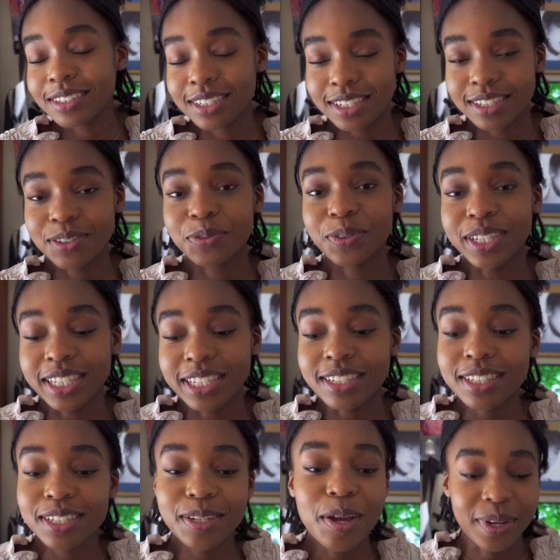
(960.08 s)
just
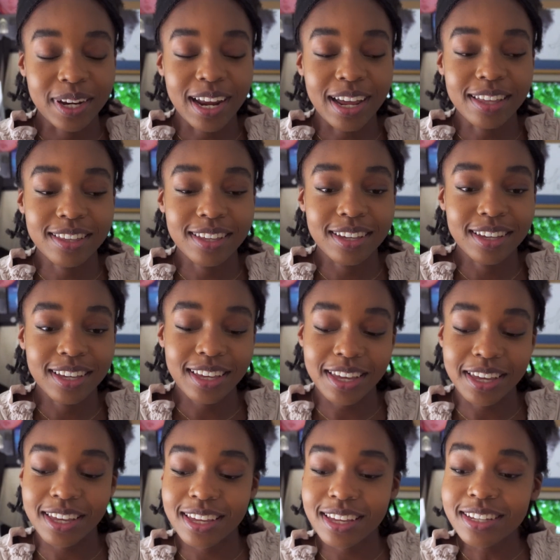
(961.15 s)
released, but I think
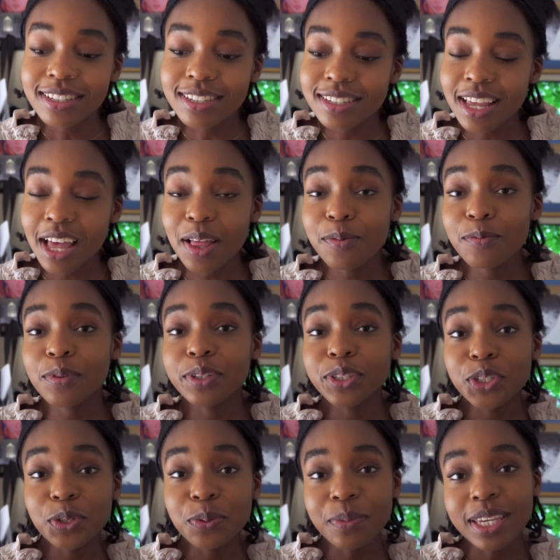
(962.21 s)
it is helpful
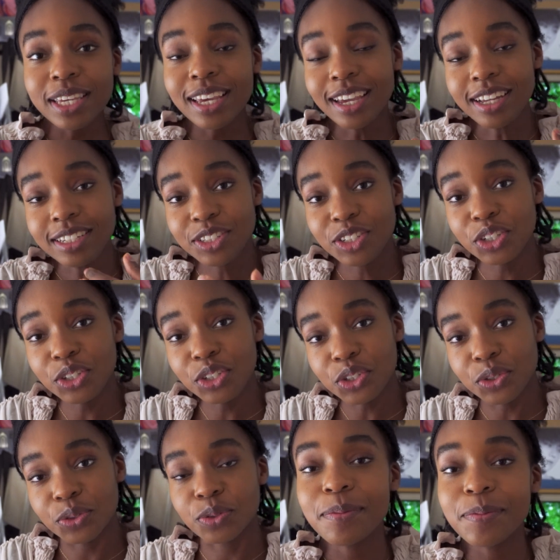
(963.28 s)
to me and to
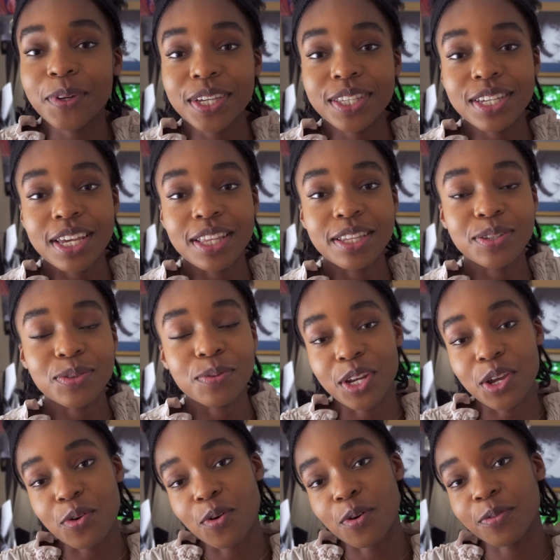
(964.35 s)
you. I'm going to end this
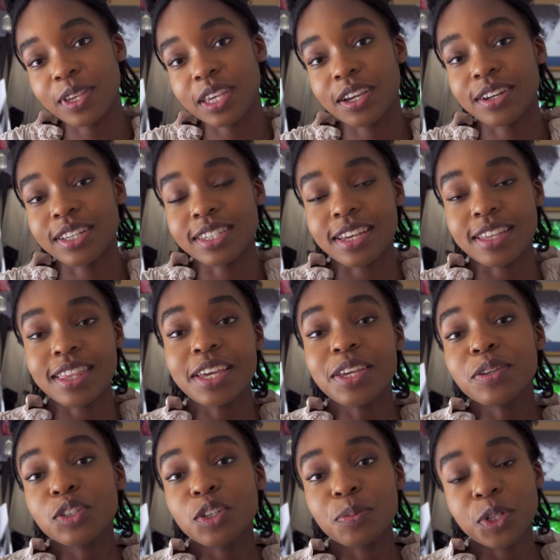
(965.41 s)
video off here and say thank
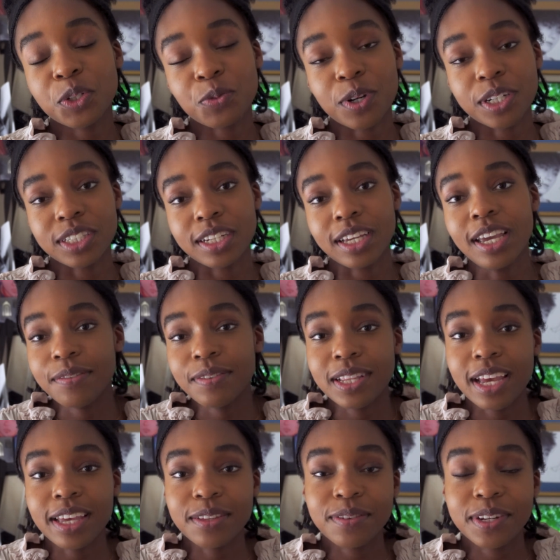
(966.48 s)
you so much for watching. If you
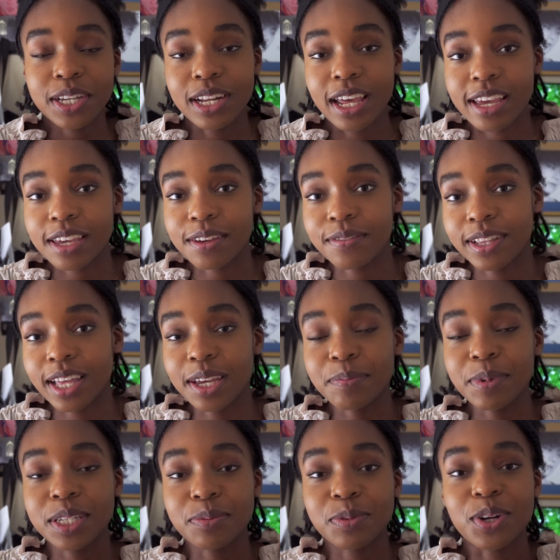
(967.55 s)
like the video, if you like
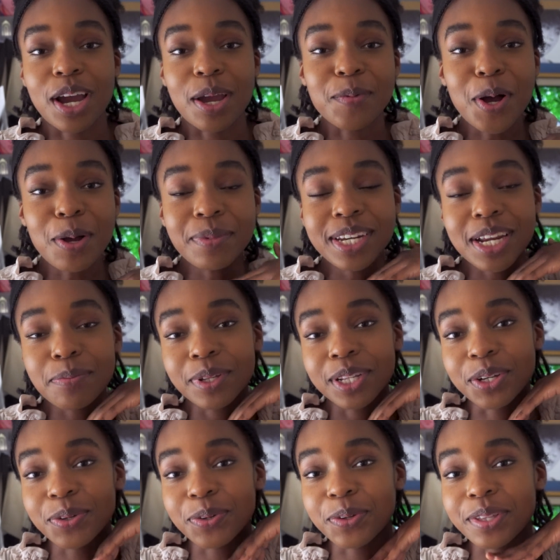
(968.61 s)
me, subscribe, comment down
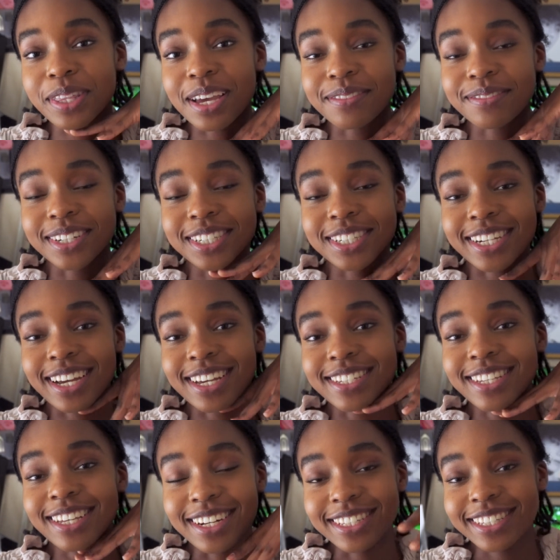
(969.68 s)
below, all that fun
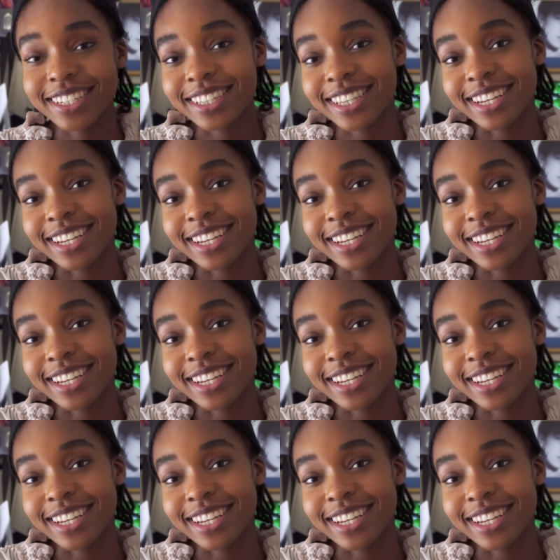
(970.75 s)
jazz. And until